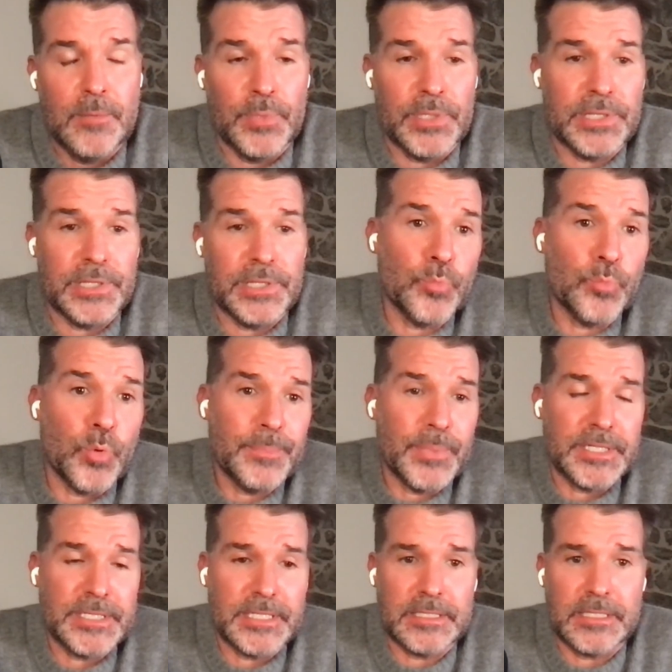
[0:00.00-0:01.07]
but one
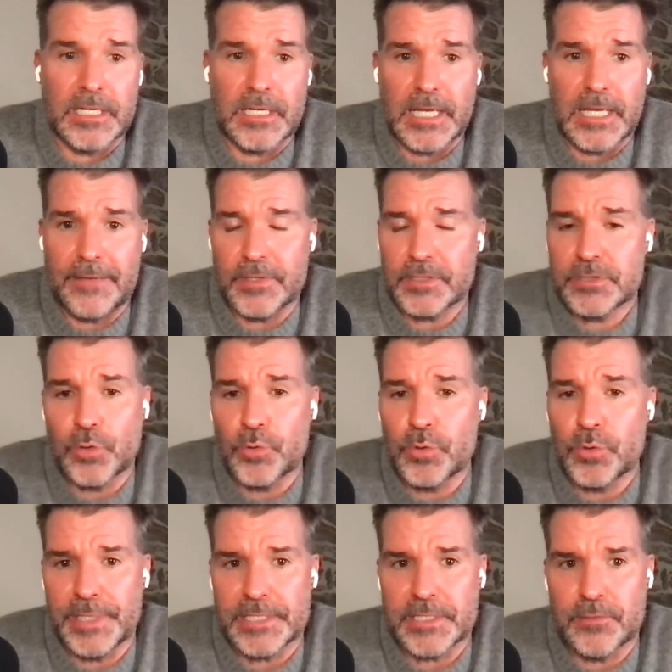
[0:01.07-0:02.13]
person's going to have a total
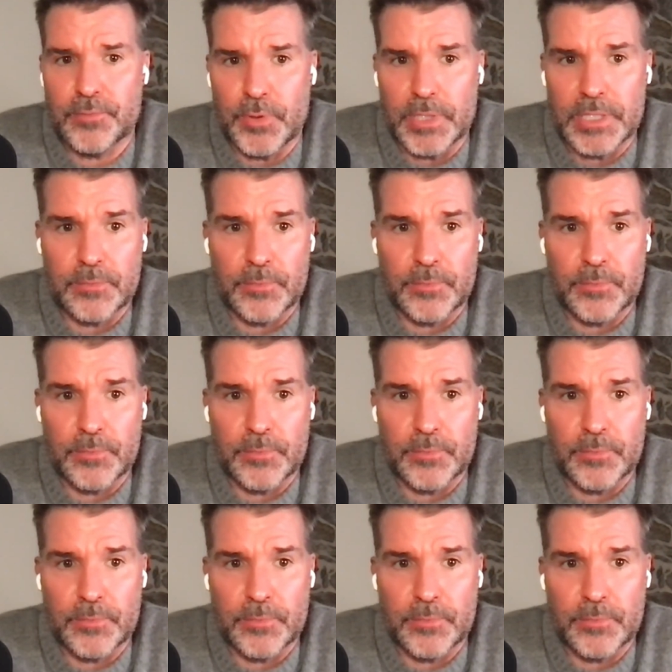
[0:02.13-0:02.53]
risk of ruin.